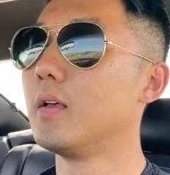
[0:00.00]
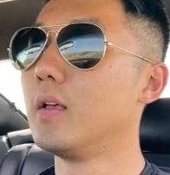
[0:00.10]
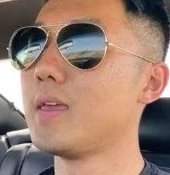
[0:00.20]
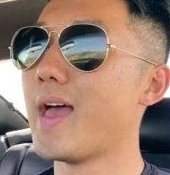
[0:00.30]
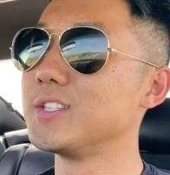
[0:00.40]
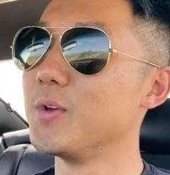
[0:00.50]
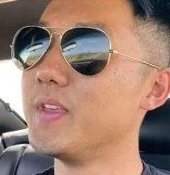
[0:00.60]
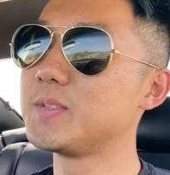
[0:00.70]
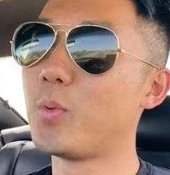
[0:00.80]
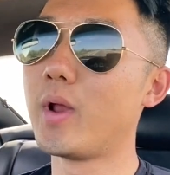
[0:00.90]
Yeah, so at
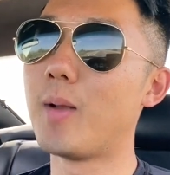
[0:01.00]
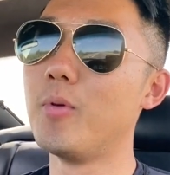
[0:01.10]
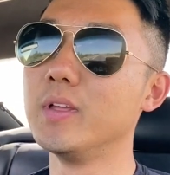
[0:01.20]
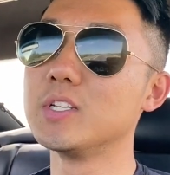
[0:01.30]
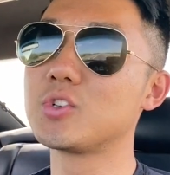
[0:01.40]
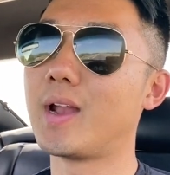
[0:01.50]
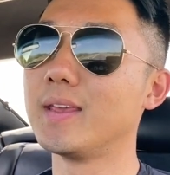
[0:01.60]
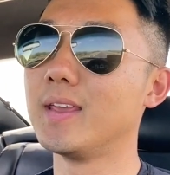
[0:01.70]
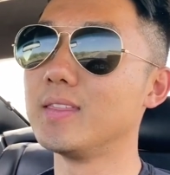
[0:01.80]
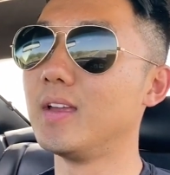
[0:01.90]
this point I'm really just
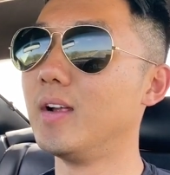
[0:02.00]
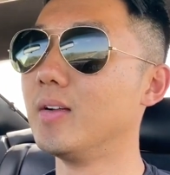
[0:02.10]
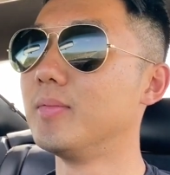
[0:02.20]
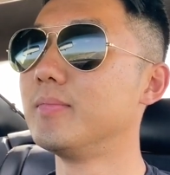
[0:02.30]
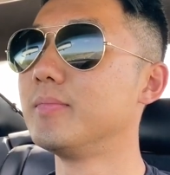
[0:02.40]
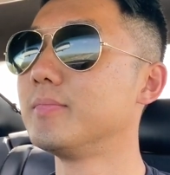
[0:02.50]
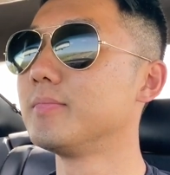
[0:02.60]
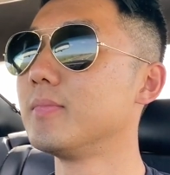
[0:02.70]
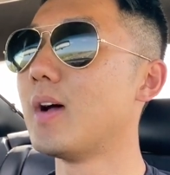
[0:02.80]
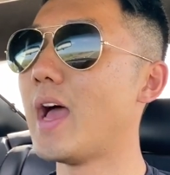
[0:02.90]
trying to get there.
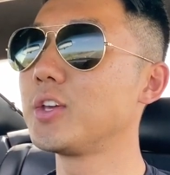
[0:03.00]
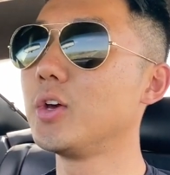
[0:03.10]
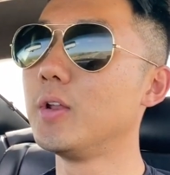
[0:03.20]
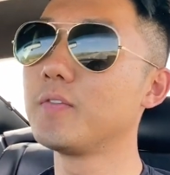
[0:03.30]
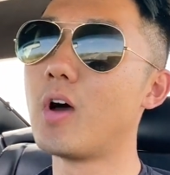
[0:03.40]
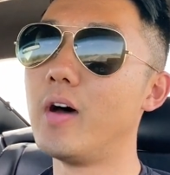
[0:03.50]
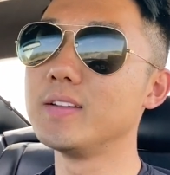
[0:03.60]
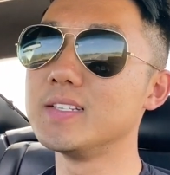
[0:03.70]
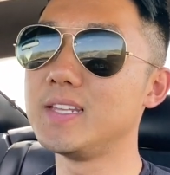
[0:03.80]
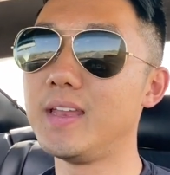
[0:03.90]
I could have gone
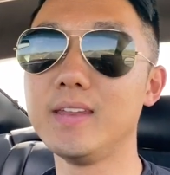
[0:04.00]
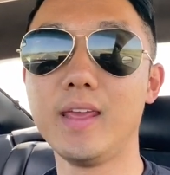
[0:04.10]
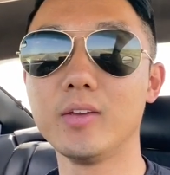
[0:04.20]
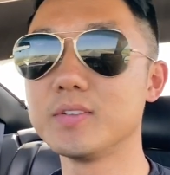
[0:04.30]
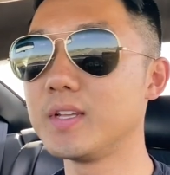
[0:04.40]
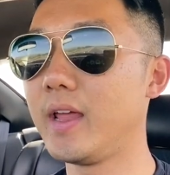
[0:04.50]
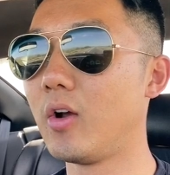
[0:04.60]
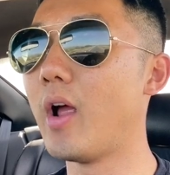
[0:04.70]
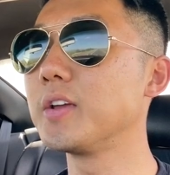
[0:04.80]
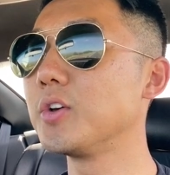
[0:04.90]
to San Diego today,
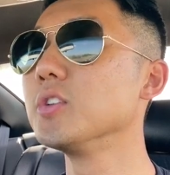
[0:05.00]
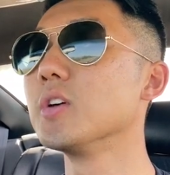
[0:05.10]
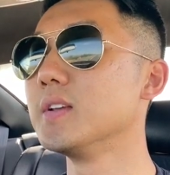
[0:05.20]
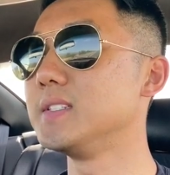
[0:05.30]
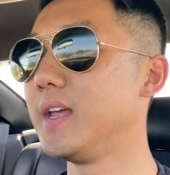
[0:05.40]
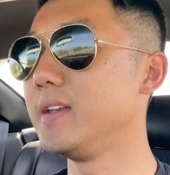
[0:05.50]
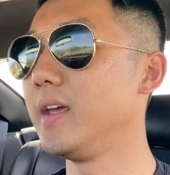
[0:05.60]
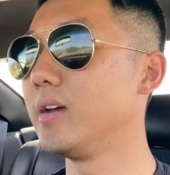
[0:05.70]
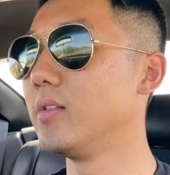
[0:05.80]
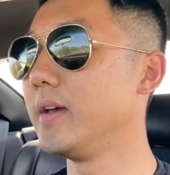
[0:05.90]
or I could go to San
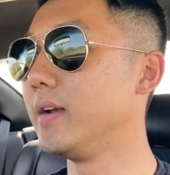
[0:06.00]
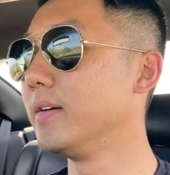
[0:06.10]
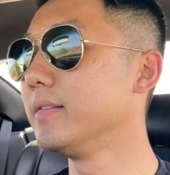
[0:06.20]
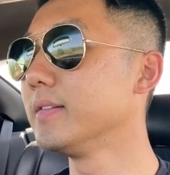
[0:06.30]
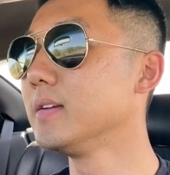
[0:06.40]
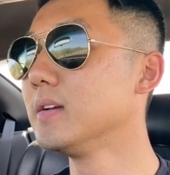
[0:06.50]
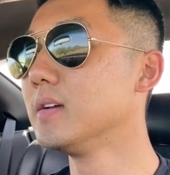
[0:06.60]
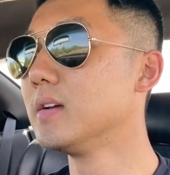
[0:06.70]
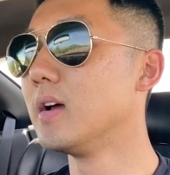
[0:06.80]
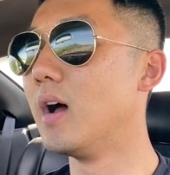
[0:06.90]
Diego later.
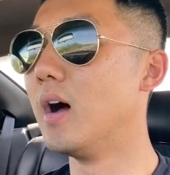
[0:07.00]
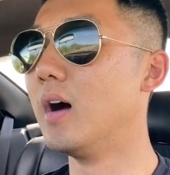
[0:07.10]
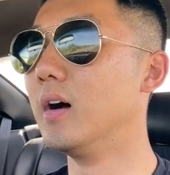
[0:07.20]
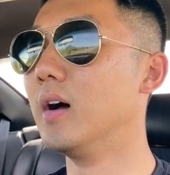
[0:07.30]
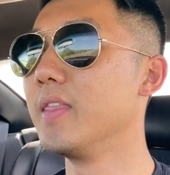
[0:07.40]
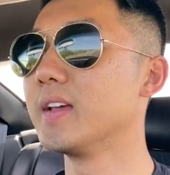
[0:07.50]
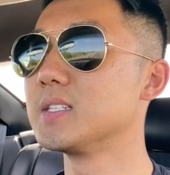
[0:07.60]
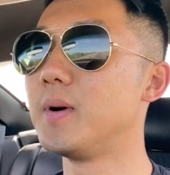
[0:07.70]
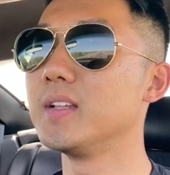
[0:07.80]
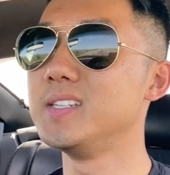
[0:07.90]
I think it's
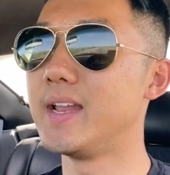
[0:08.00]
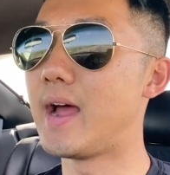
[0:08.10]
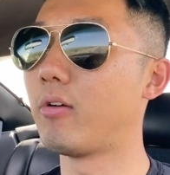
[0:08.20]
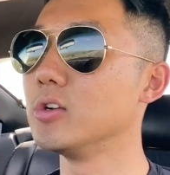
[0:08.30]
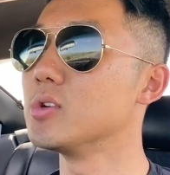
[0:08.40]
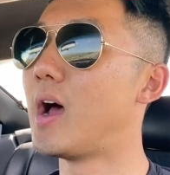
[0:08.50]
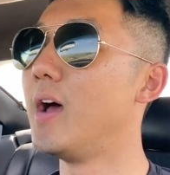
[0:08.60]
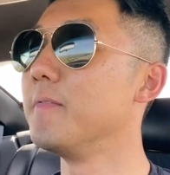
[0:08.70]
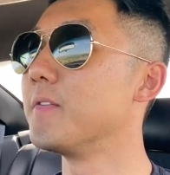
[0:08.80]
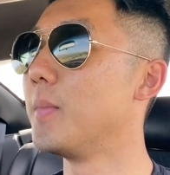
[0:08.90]
about a 10-hour
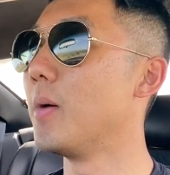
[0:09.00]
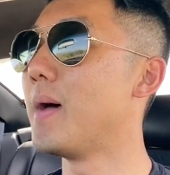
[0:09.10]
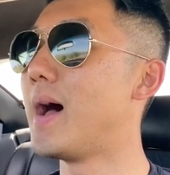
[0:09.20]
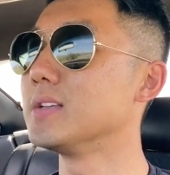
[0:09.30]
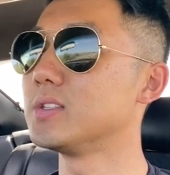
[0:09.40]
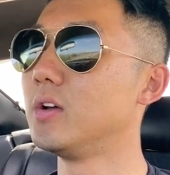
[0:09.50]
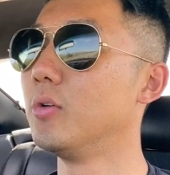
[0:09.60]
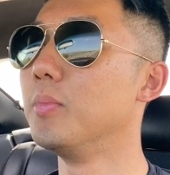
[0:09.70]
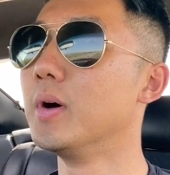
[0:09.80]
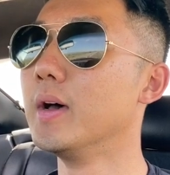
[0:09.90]
drive from El Paso,
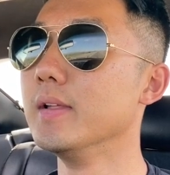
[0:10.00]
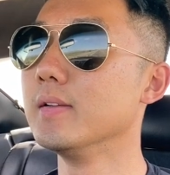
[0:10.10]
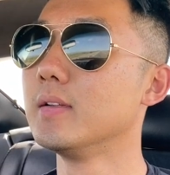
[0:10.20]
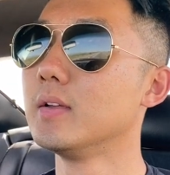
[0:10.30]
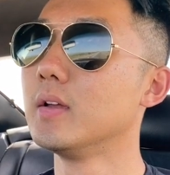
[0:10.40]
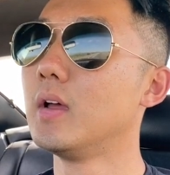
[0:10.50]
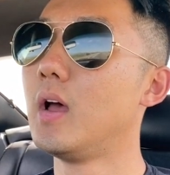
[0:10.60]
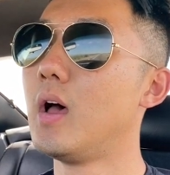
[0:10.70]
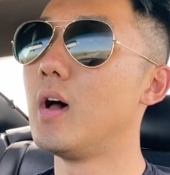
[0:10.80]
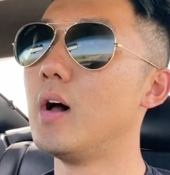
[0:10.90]
but
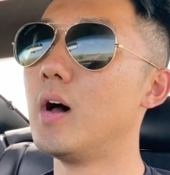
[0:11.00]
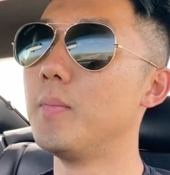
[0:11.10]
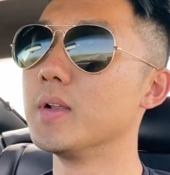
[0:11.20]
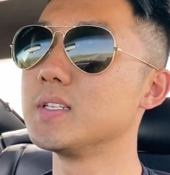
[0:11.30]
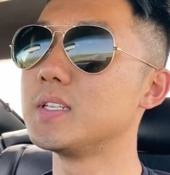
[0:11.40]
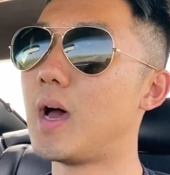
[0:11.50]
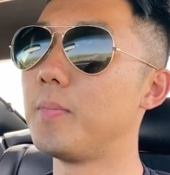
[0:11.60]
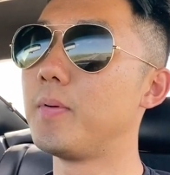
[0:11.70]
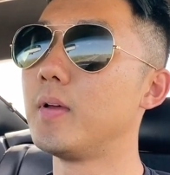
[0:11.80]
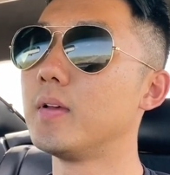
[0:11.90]
I'm gonna stop.
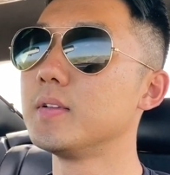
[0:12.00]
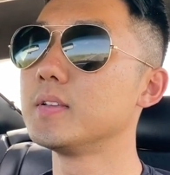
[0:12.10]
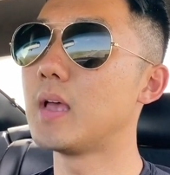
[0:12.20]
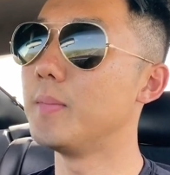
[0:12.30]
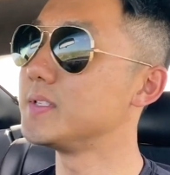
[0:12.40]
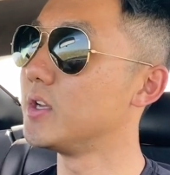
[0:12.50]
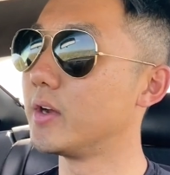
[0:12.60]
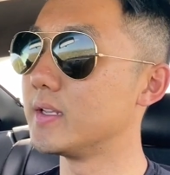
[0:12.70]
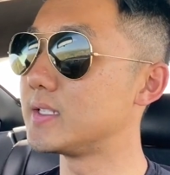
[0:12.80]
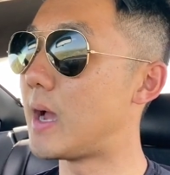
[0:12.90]
I'm still
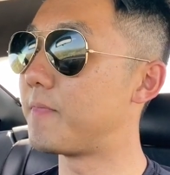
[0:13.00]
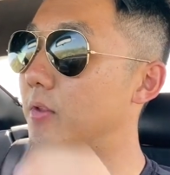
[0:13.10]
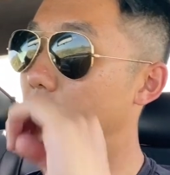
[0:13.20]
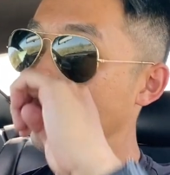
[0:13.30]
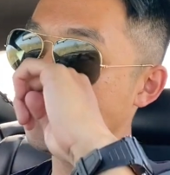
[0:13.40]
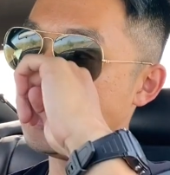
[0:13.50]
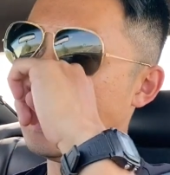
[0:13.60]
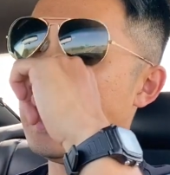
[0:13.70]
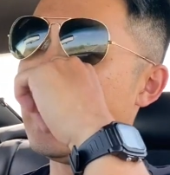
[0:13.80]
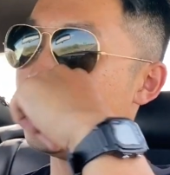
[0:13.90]
gonna stop for lunch
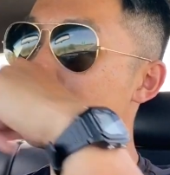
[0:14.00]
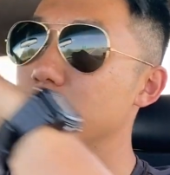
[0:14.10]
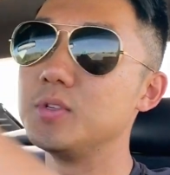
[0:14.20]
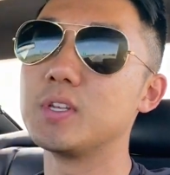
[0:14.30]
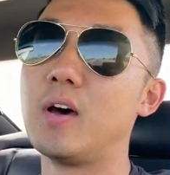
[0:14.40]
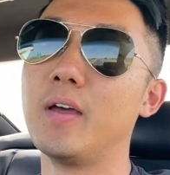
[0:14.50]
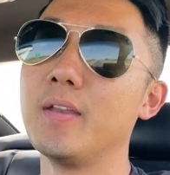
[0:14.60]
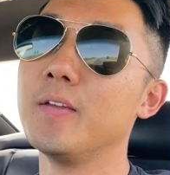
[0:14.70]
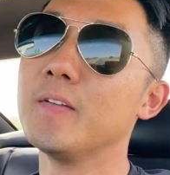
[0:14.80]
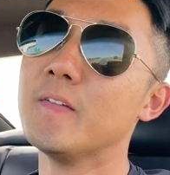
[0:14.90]
in Tucson,
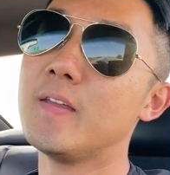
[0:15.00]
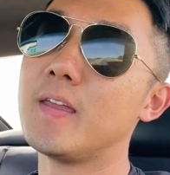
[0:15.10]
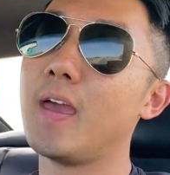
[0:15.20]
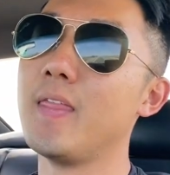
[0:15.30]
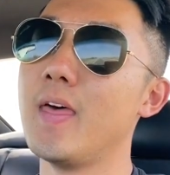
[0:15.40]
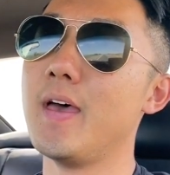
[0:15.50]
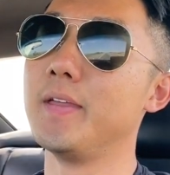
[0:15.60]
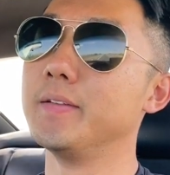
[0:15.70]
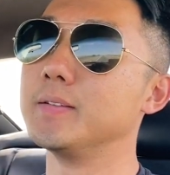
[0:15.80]
and then